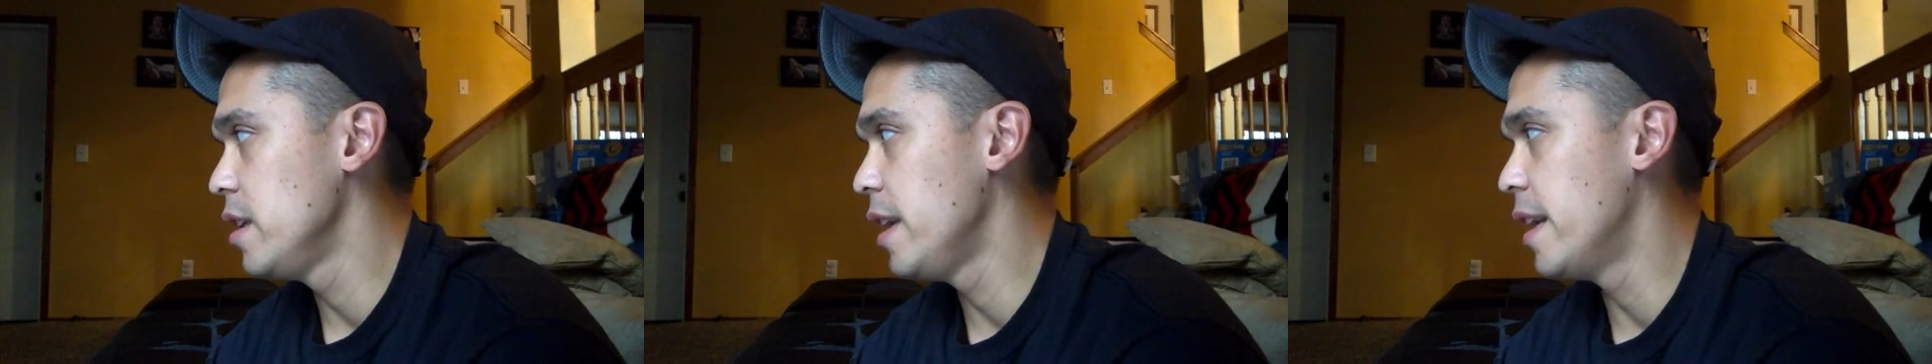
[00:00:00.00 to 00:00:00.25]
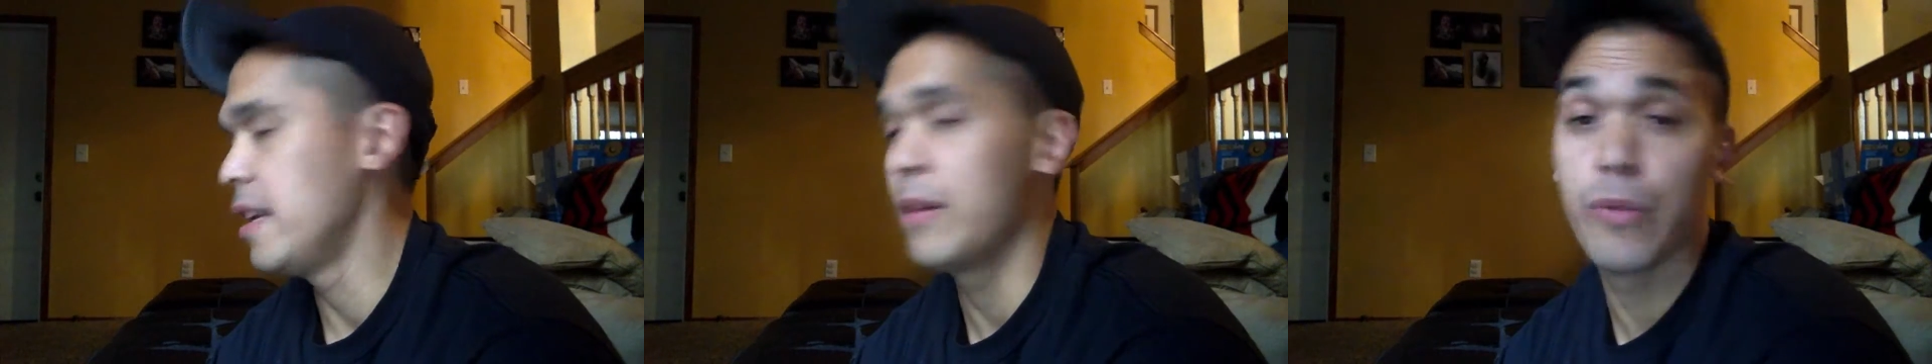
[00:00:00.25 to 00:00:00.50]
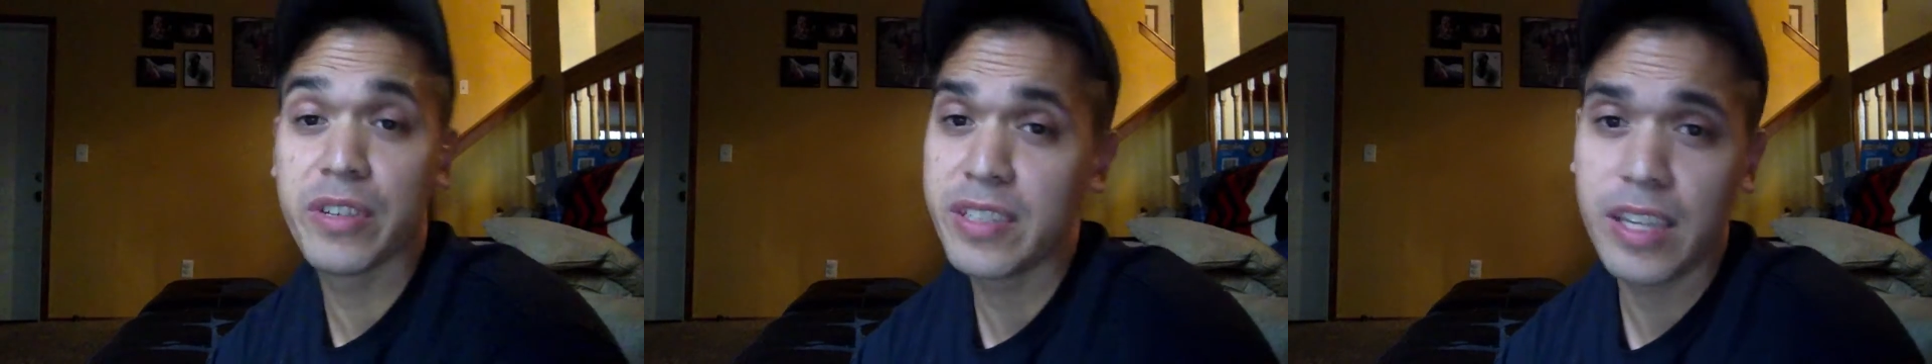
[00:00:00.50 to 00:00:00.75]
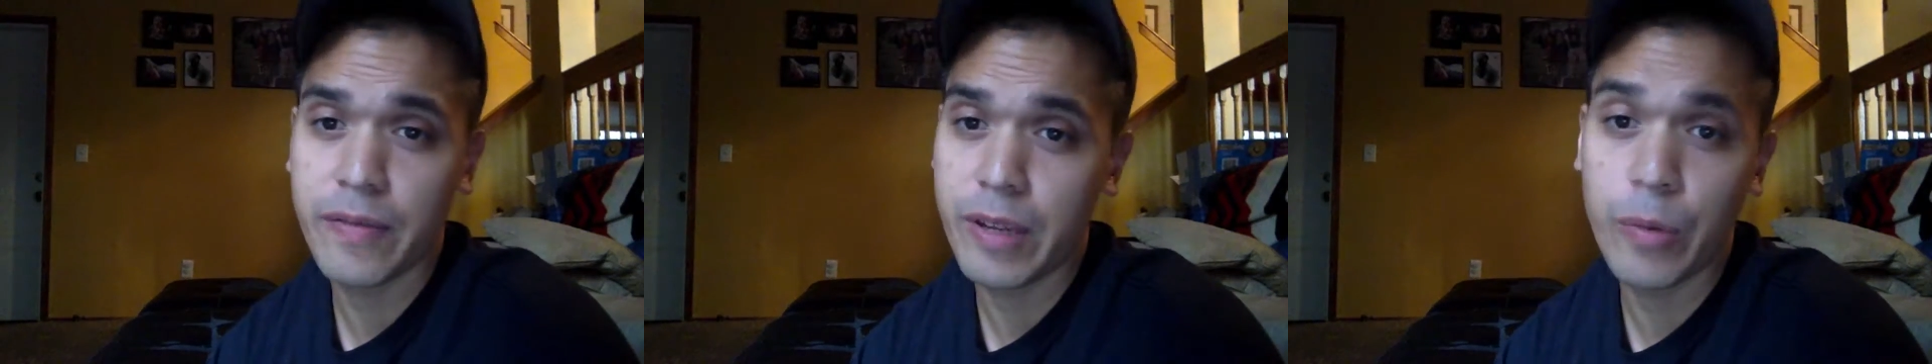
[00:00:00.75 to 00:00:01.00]
And it
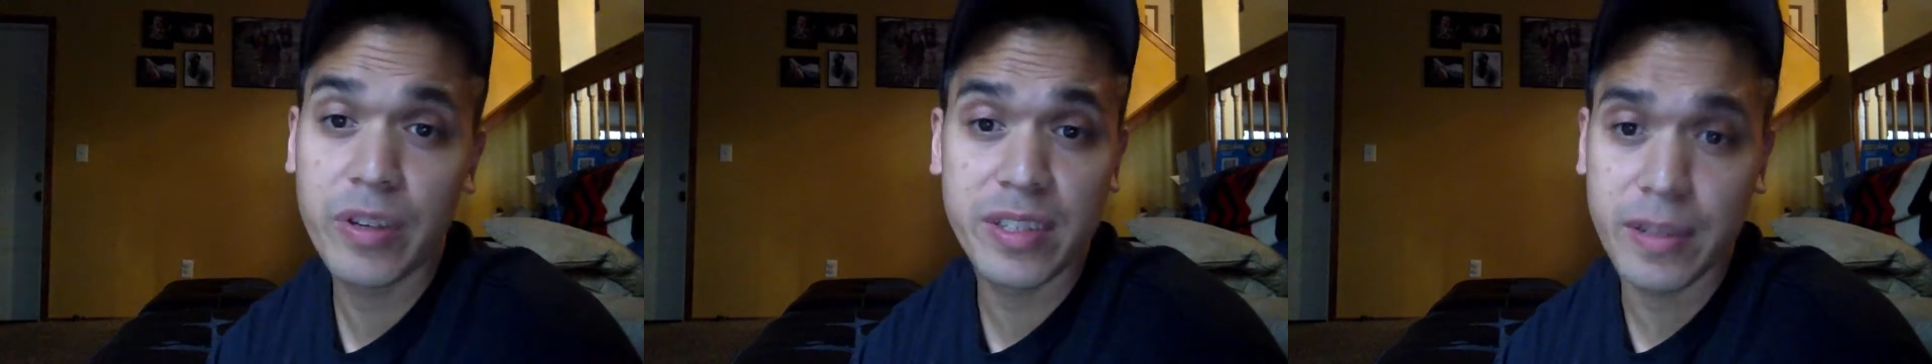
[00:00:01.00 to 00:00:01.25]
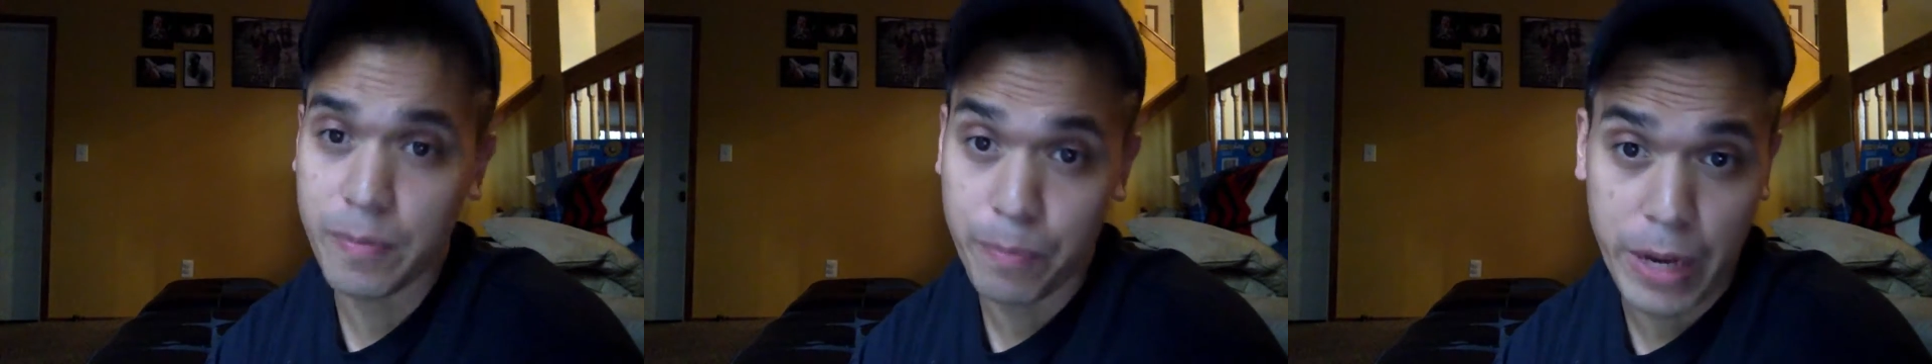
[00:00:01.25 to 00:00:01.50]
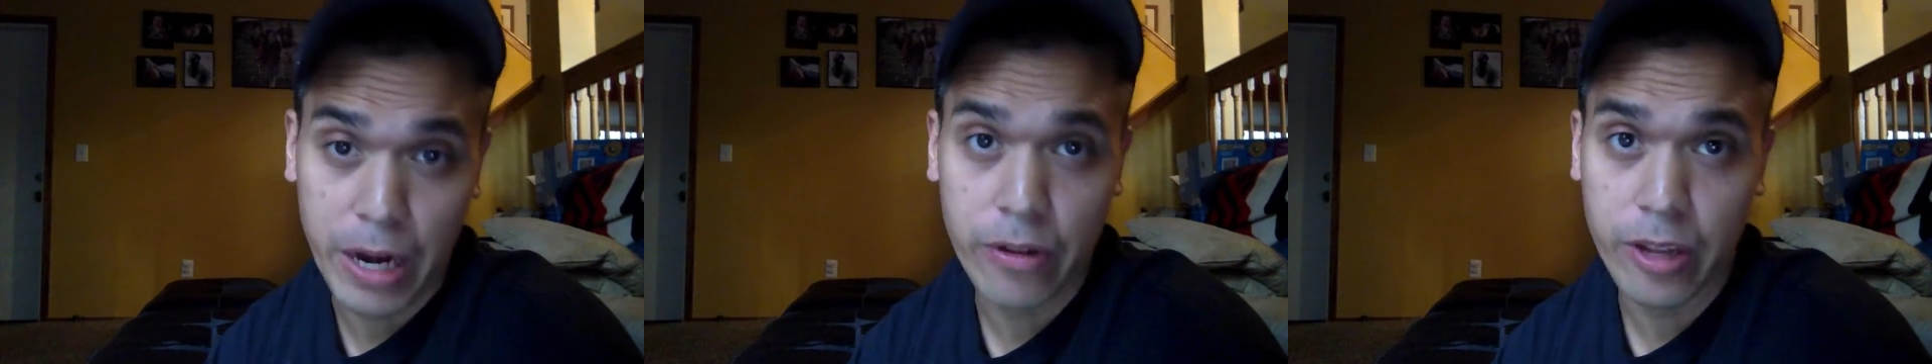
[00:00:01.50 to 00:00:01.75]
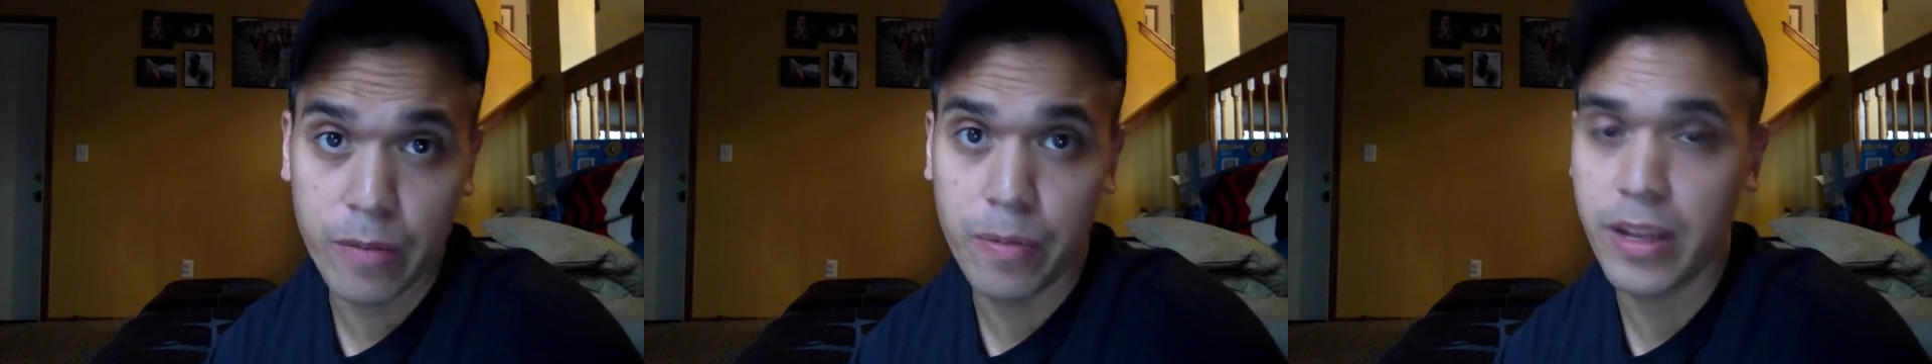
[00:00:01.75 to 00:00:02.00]
wasn't
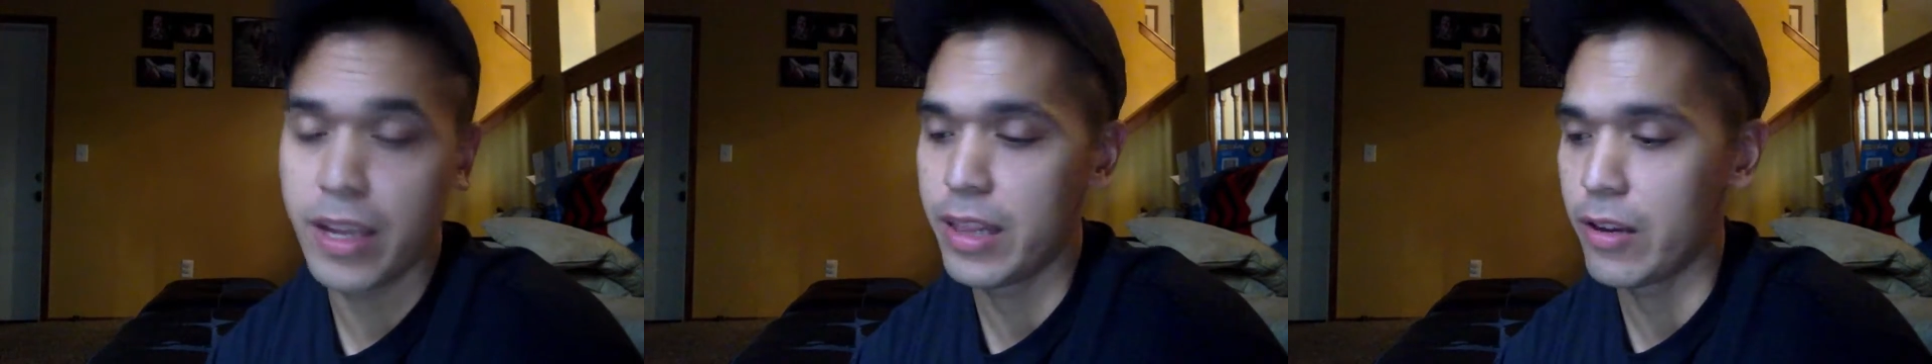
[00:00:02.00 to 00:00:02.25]
parallel playing.